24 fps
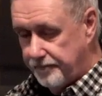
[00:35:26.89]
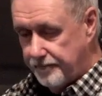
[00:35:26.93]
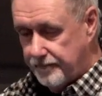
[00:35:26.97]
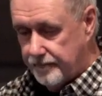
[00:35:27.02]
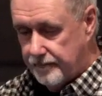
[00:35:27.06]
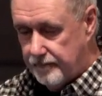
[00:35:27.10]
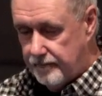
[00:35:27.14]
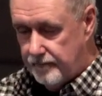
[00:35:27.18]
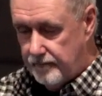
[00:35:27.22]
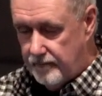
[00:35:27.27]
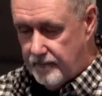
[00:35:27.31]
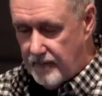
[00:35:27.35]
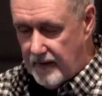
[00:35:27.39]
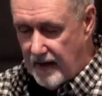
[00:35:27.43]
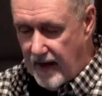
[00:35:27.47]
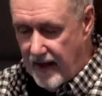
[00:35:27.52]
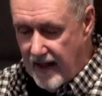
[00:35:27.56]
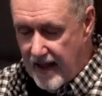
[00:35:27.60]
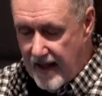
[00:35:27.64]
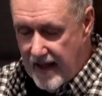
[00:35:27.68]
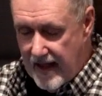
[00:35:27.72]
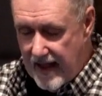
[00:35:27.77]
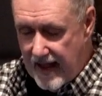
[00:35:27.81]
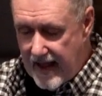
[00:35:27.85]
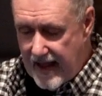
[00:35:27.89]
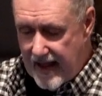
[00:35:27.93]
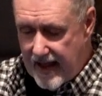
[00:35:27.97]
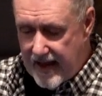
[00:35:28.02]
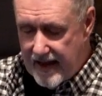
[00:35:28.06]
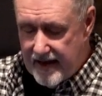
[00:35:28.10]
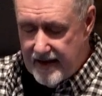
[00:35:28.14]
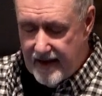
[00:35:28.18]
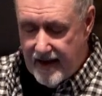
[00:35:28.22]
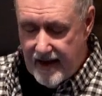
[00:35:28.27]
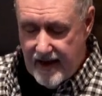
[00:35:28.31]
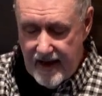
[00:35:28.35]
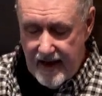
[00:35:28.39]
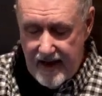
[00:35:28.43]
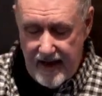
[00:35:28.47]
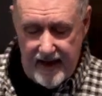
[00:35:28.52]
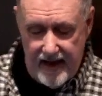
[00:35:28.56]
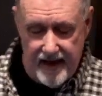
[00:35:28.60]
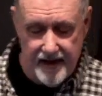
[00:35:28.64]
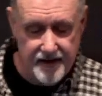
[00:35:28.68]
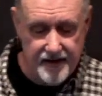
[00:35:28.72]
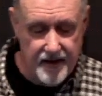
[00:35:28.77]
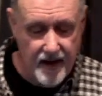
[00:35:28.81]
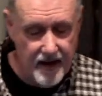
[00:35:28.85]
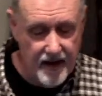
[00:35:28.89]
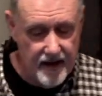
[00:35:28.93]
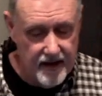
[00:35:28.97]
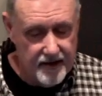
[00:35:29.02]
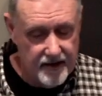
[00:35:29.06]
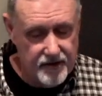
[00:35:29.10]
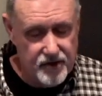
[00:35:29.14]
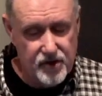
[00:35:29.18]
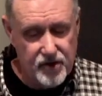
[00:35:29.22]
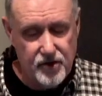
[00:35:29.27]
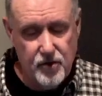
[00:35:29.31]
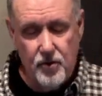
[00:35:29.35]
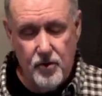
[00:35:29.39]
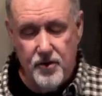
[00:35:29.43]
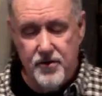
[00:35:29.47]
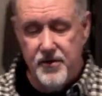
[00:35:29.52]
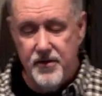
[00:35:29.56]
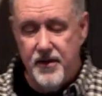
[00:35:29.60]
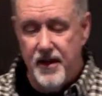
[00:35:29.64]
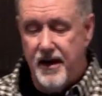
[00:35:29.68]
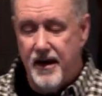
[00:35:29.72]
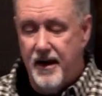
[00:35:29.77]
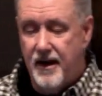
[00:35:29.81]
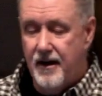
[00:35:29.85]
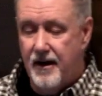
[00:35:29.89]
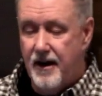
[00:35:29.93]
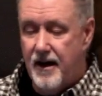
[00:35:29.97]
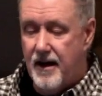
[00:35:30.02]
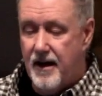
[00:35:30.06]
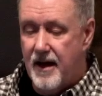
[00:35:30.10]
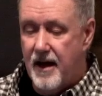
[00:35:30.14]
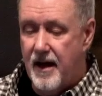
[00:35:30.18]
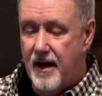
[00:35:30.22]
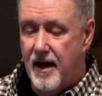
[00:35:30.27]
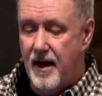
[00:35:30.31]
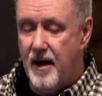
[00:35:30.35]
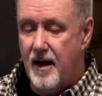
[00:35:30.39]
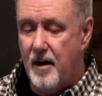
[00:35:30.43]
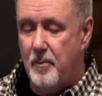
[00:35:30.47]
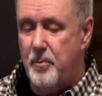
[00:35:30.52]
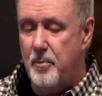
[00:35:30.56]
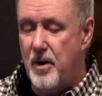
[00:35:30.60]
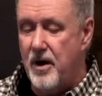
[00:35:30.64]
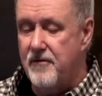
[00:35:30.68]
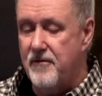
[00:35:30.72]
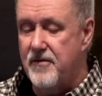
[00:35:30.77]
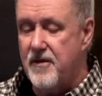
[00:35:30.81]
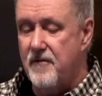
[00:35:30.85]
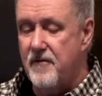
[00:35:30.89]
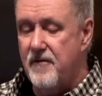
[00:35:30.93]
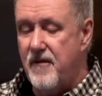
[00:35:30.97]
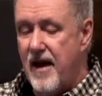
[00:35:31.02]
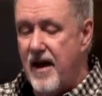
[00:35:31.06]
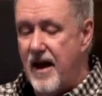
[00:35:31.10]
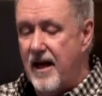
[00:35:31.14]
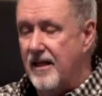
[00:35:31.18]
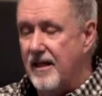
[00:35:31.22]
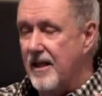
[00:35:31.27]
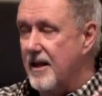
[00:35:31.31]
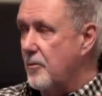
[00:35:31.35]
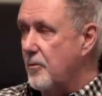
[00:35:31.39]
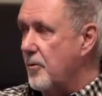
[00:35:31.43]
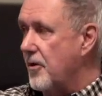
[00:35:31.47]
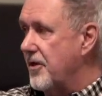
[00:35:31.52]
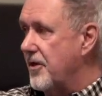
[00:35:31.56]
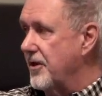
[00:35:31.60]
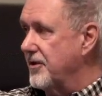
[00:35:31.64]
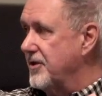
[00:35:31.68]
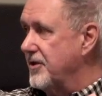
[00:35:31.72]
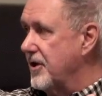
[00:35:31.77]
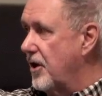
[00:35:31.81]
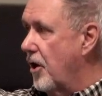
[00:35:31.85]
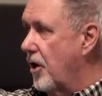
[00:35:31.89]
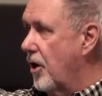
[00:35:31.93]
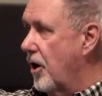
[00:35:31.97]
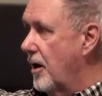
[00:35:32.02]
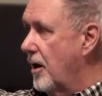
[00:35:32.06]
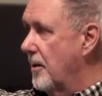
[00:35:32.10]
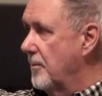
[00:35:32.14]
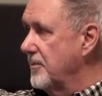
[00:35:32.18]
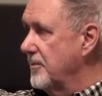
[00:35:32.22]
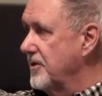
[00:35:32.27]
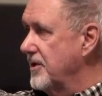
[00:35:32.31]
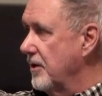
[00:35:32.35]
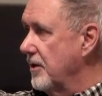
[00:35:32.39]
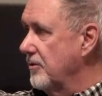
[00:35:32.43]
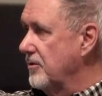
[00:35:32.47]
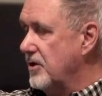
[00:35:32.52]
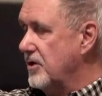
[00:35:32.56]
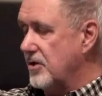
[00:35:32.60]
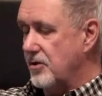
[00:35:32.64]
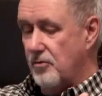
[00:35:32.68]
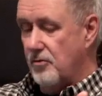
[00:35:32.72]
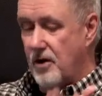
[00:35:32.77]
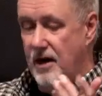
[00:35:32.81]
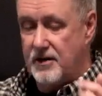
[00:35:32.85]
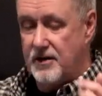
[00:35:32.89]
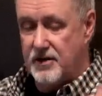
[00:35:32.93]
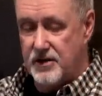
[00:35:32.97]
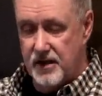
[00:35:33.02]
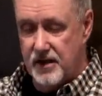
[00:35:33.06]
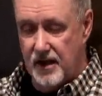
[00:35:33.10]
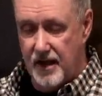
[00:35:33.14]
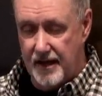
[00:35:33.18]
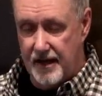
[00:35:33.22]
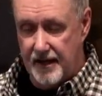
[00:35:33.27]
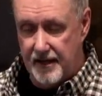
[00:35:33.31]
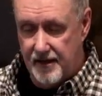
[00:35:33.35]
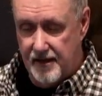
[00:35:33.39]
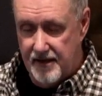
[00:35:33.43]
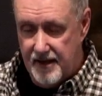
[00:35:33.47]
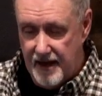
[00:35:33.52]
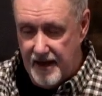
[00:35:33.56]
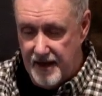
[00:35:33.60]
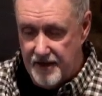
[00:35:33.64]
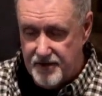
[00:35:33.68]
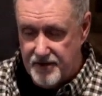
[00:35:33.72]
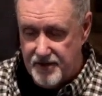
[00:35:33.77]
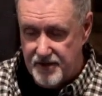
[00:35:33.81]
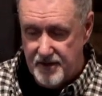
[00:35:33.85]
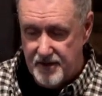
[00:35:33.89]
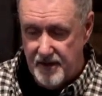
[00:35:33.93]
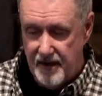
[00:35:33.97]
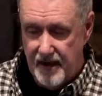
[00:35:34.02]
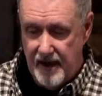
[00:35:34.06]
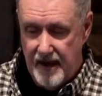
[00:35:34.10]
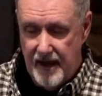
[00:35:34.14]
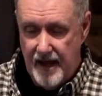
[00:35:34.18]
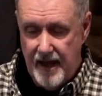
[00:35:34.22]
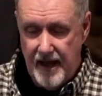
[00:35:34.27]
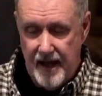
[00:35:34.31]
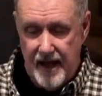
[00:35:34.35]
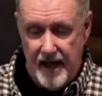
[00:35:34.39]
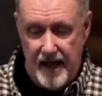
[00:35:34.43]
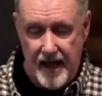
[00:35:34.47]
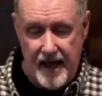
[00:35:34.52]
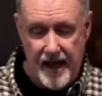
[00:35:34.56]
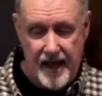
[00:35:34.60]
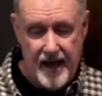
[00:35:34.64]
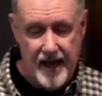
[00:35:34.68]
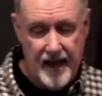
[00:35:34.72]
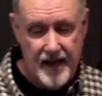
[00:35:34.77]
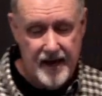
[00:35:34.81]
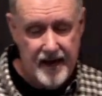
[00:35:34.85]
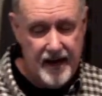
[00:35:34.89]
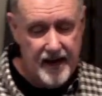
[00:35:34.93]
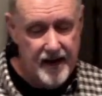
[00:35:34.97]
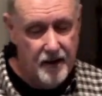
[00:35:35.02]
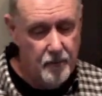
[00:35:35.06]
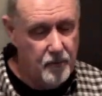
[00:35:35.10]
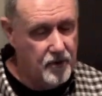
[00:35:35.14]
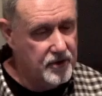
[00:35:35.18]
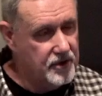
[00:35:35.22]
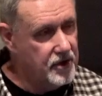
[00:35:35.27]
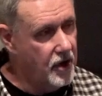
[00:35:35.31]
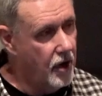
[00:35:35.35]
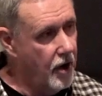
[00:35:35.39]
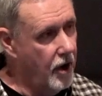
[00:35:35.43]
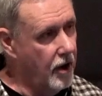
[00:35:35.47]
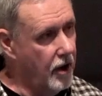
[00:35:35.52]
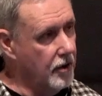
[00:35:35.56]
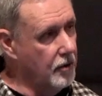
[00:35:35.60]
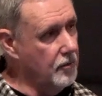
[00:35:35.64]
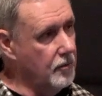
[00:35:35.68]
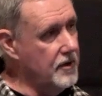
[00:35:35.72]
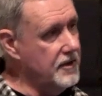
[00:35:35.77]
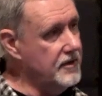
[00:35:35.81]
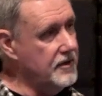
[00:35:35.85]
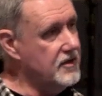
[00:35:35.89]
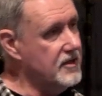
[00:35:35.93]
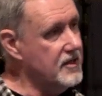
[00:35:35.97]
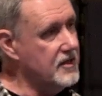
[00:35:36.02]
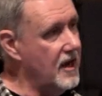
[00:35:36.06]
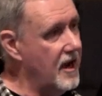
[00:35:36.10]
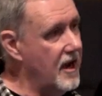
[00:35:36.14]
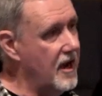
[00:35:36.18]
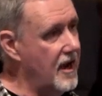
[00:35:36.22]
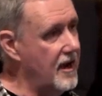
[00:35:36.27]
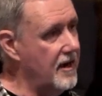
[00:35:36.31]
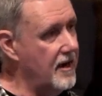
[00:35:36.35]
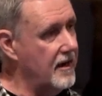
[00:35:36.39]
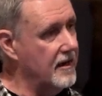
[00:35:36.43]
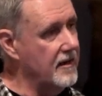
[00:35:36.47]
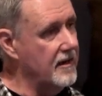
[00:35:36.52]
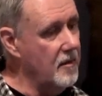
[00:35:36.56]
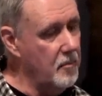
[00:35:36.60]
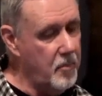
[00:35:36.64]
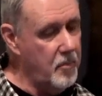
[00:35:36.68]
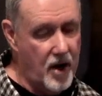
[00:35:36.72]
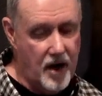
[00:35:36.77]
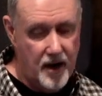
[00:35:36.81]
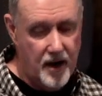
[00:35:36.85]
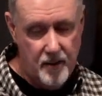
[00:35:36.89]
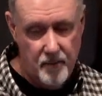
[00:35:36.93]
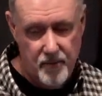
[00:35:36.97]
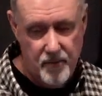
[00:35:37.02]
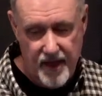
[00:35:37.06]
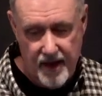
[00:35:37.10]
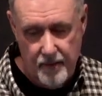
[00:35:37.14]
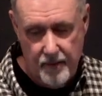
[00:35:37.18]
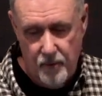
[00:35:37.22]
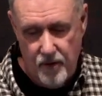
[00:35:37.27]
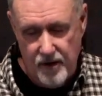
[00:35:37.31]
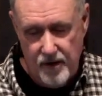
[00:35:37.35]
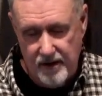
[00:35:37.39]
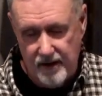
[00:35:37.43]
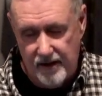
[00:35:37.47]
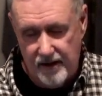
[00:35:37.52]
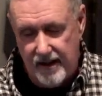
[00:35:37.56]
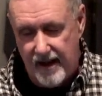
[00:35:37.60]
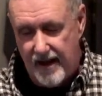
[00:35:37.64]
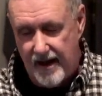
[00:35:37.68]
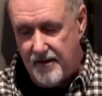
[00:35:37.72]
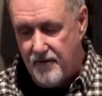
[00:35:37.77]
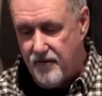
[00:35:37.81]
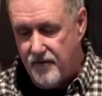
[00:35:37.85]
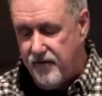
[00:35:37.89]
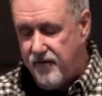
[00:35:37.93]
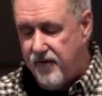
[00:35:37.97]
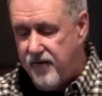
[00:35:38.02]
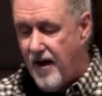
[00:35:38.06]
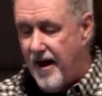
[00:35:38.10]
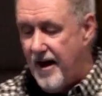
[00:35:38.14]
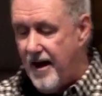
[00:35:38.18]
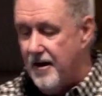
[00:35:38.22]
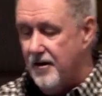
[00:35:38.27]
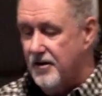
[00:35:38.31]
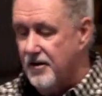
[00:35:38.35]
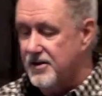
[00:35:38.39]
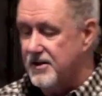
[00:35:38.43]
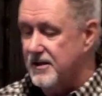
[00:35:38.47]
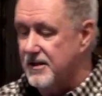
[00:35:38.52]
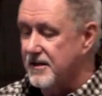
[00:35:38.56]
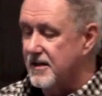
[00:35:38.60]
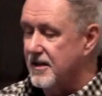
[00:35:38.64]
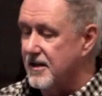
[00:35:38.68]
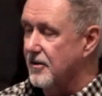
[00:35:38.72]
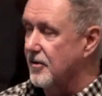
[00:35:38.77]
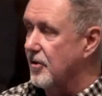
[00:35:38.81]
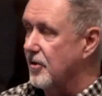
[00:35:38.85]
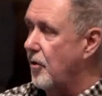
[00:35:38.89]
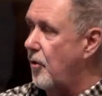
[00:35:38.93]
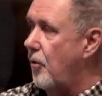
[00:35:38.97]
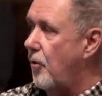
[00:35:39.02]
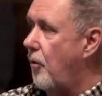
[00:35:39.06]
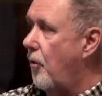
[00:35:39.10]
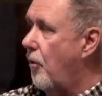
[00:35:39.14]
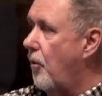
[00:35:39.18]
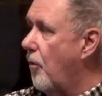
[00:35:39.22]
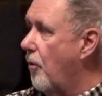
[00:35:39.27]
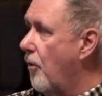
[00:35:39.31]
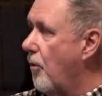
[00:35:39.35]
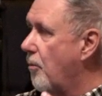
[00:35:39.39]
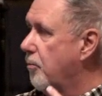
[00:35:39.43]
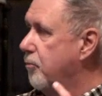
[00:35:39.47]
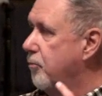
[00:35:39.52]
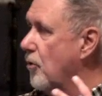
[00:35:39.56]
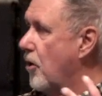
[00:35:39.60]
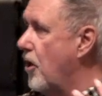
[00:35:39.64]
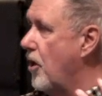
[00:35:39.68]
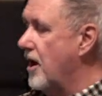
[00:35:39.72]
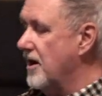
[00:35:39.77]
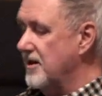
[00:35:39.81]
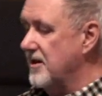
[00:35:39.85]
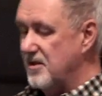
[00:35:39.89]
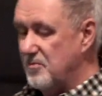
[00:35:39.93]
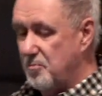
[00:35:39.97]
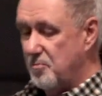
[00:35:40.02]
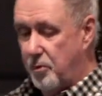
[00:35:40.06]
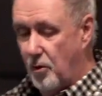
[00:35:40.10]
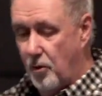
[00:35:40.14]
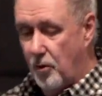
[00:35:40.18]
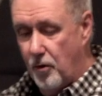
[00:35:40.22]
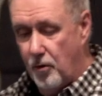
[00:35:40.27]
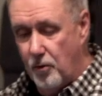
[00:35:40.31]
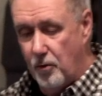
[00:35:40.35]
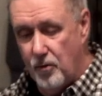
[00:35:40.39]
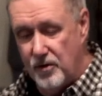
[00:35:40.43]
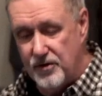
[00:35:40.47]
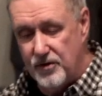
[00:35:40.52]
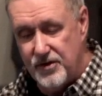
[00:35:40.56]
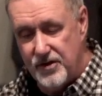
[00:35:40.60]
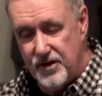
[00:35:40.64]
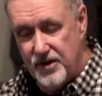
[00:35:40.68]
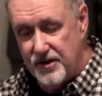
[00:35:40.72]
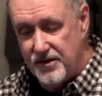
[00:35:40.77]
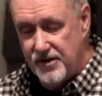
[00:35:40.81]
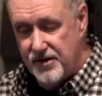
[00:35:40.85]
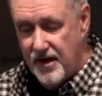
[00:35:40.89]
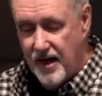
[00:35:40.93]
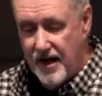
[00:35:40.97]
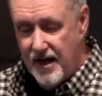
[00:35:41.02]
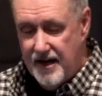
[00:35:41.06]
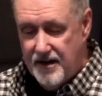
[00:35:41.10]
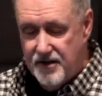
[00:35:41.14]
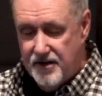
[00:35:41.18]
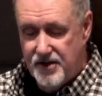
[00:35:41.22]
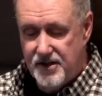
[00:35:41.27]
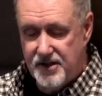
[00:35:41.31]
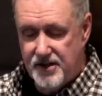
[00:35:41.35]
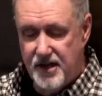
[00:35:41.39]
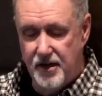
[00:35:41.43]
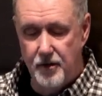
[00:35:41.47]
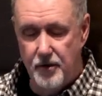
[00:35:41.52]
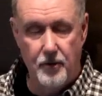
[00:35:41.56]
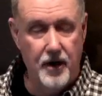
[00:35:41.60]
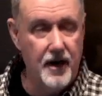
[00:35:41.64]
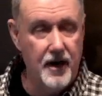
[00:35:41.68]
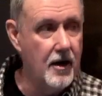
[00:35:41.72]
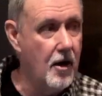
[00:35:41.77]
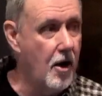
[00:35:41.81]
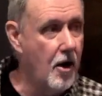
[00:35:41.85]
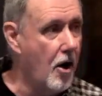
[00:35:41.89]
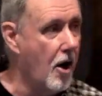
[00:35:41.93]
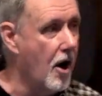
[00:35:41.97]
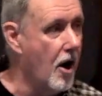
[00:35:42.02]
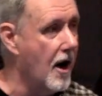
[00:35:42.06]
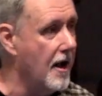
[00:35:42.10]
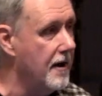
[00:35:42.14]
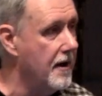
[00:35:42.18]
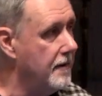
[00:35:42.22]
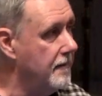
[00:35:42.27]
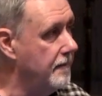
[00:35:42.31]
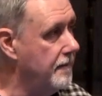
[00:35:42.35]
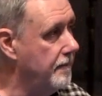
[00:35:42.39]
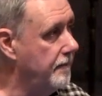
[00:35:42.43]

And it stood there uh, above the valley with its arms outstretched like this. And it was hollow inside, and in the bottom they would light fires until the whole bronze bowl was just searing hot.